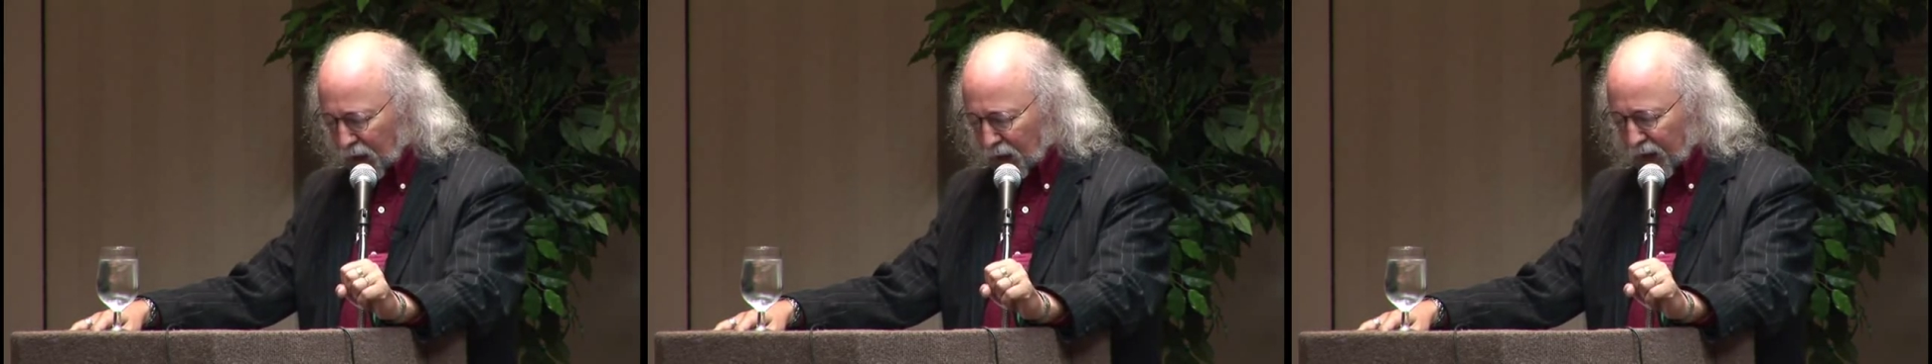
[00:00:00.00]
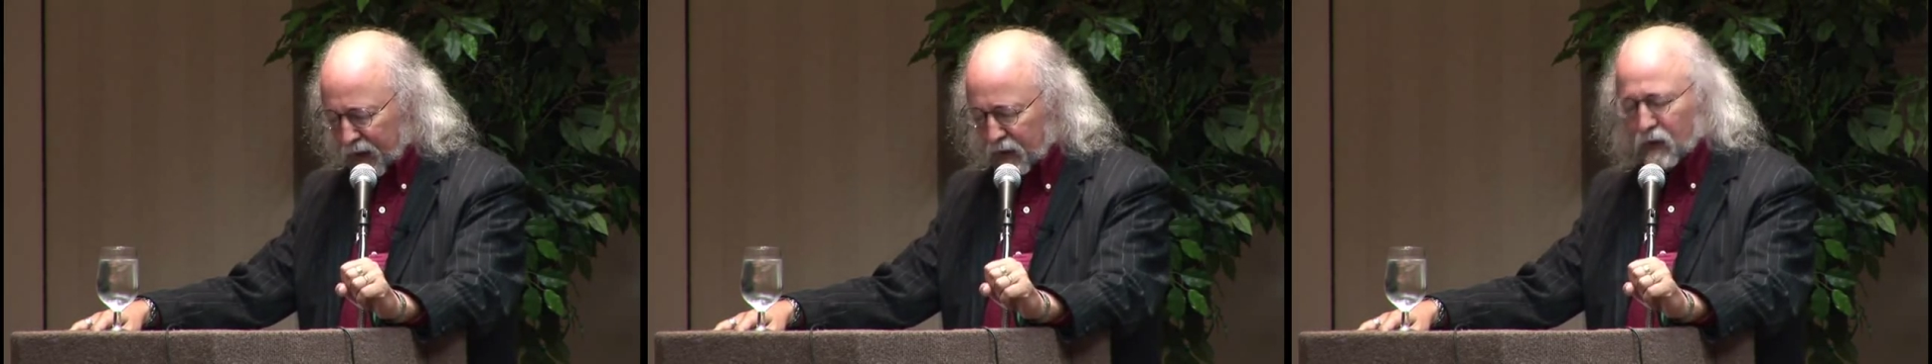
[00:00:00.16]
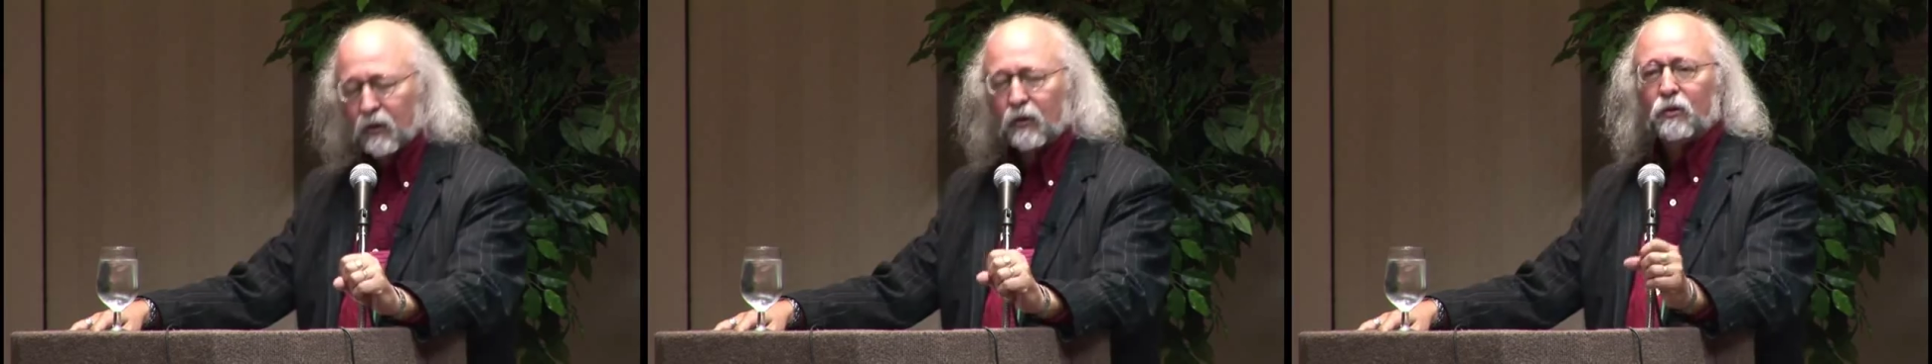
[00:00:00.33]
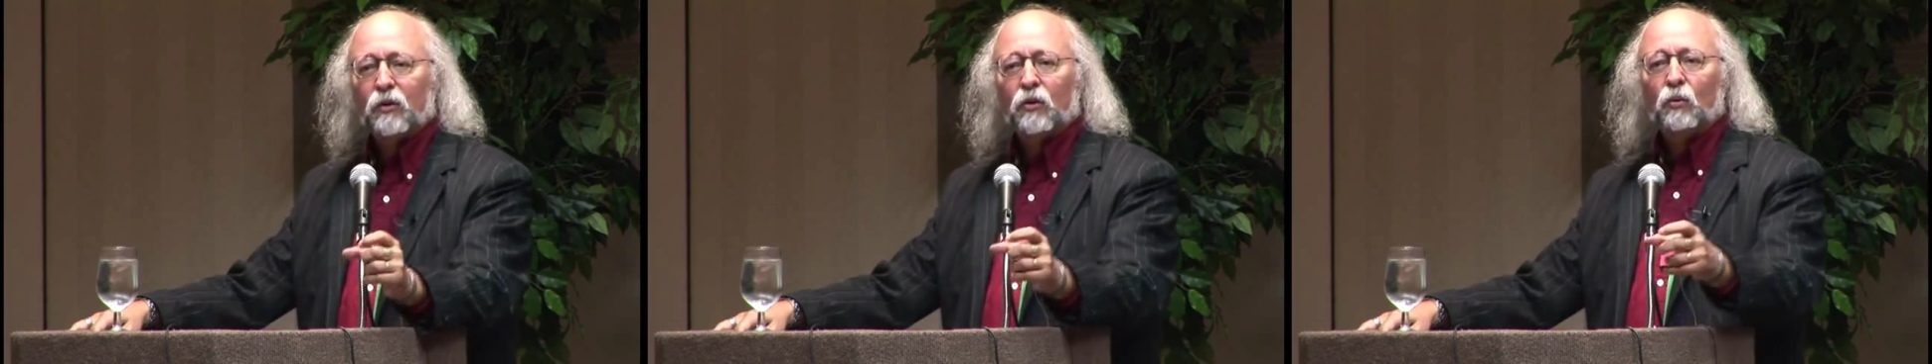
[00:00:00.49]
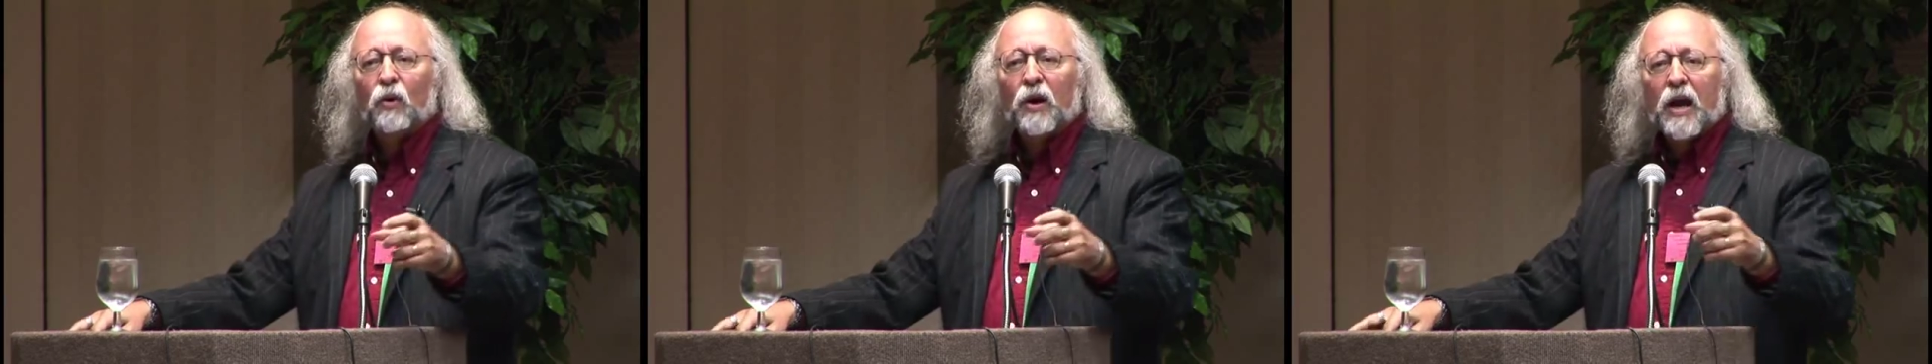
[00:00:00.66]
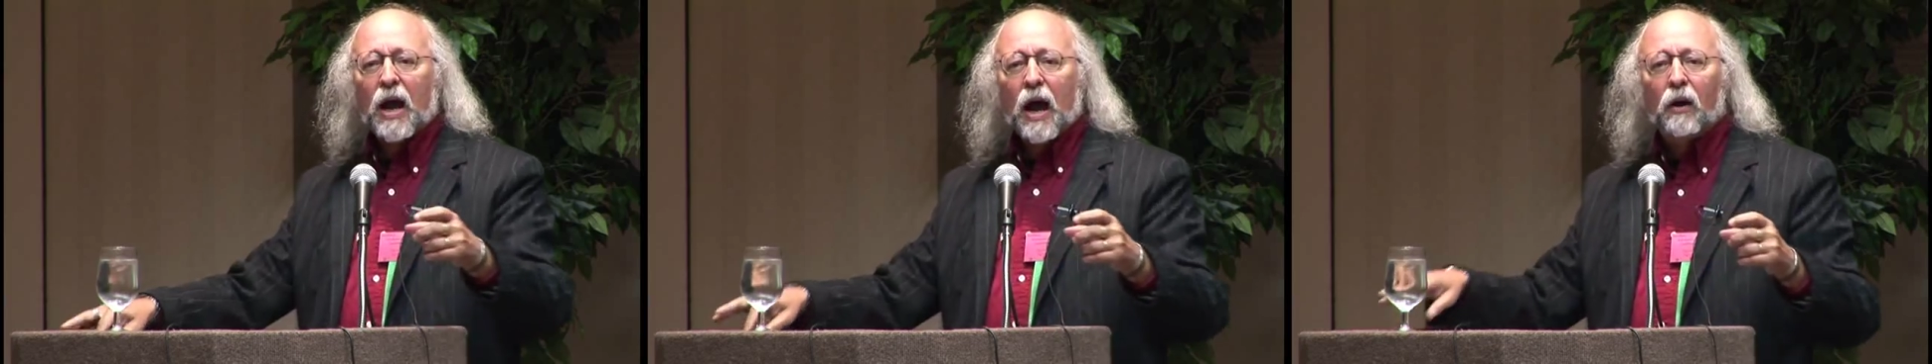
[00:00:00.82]
like the, the
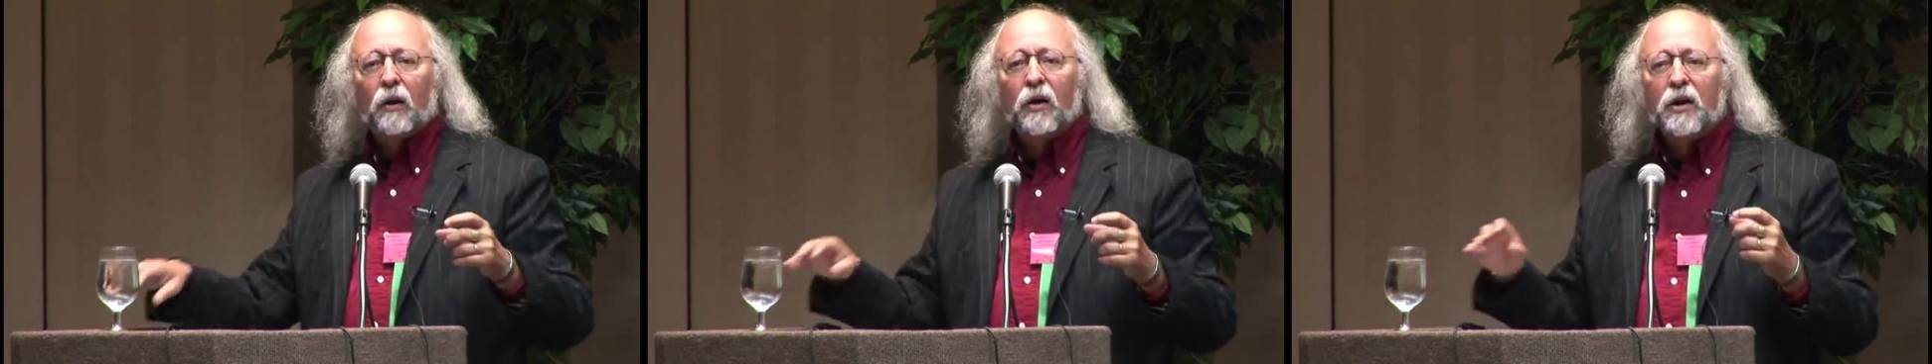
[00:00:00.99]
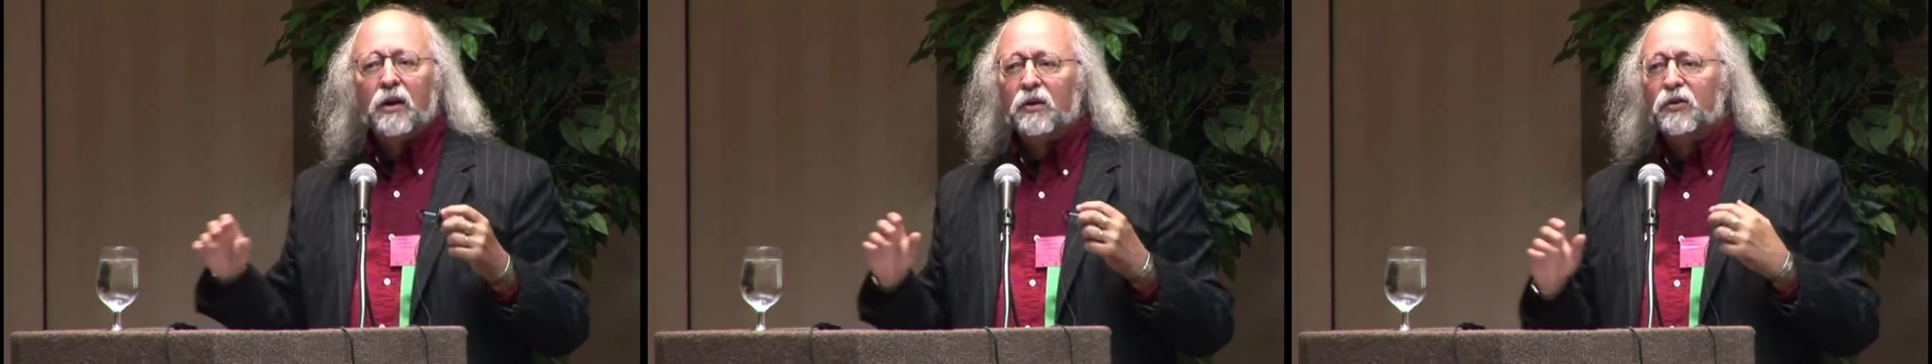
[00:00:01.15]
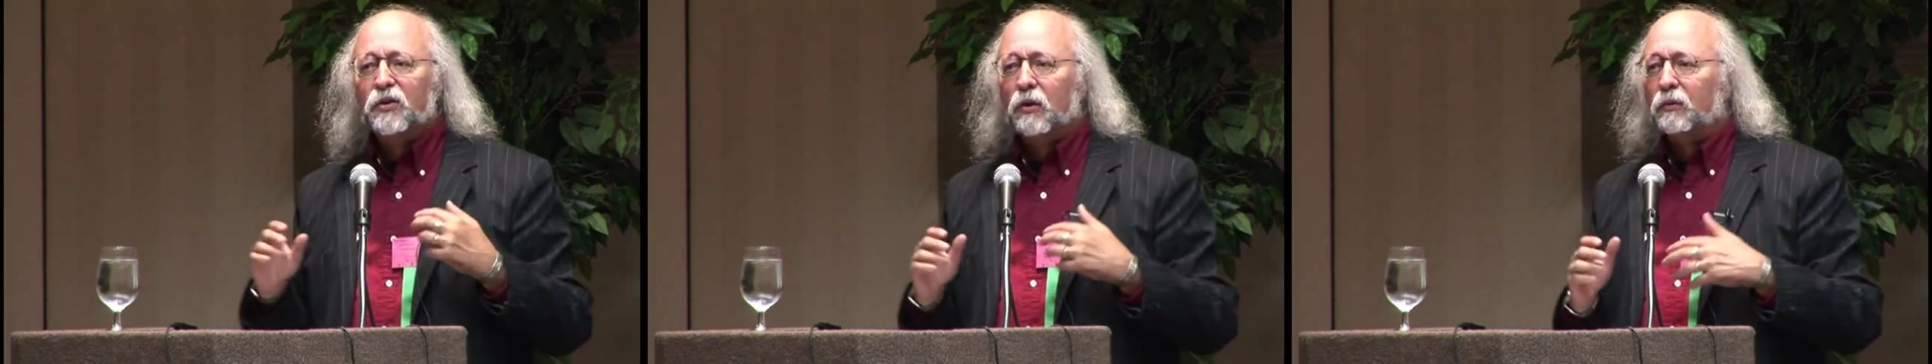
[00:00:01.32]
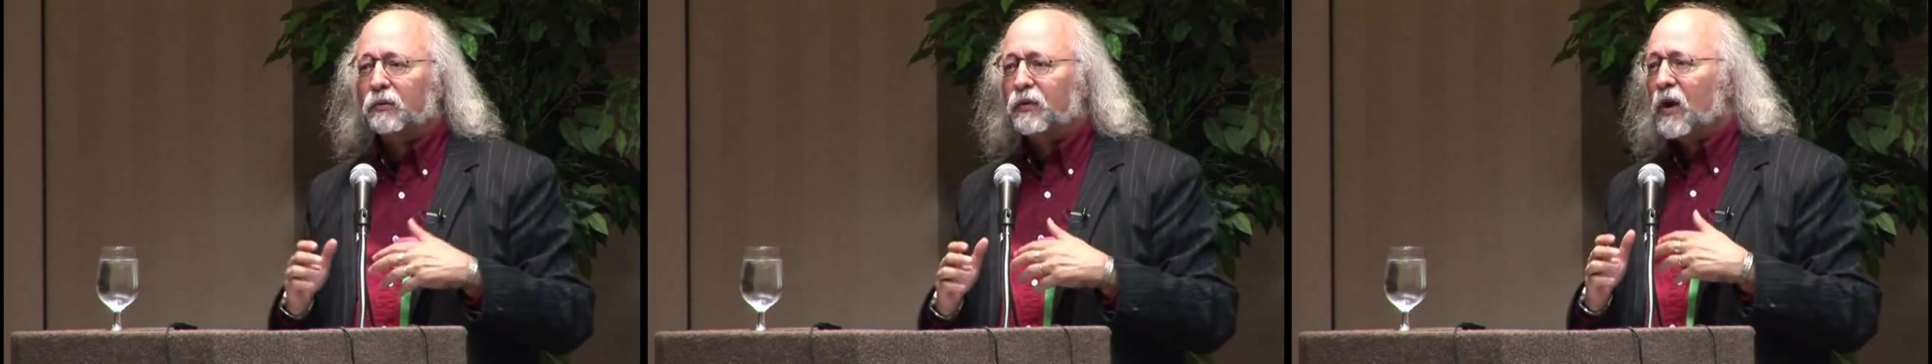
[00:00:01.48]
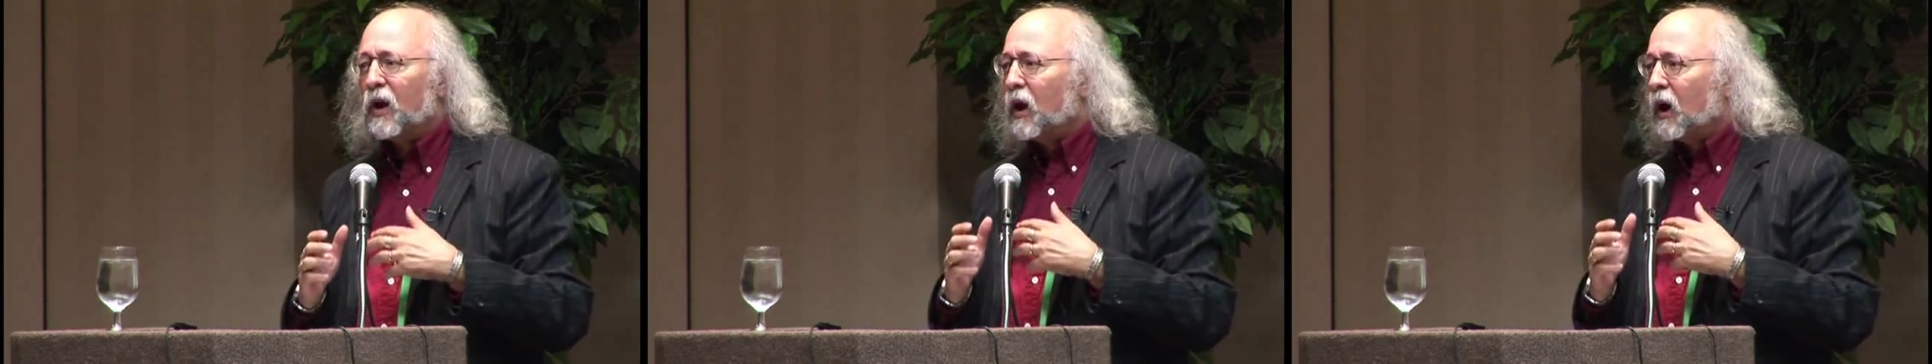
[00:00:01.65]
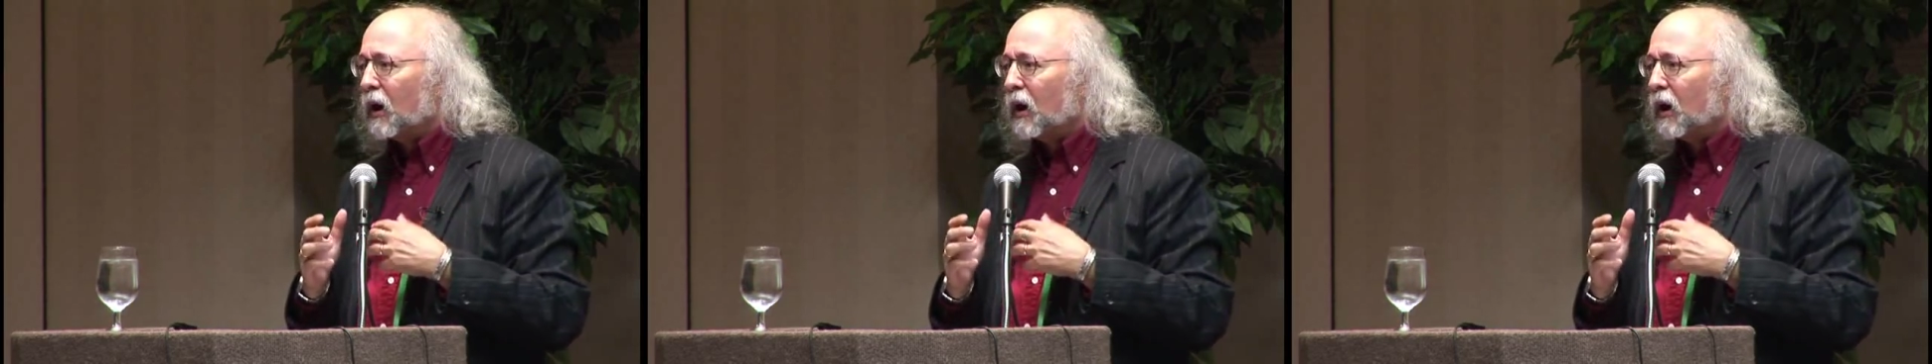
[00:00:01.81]
realities of,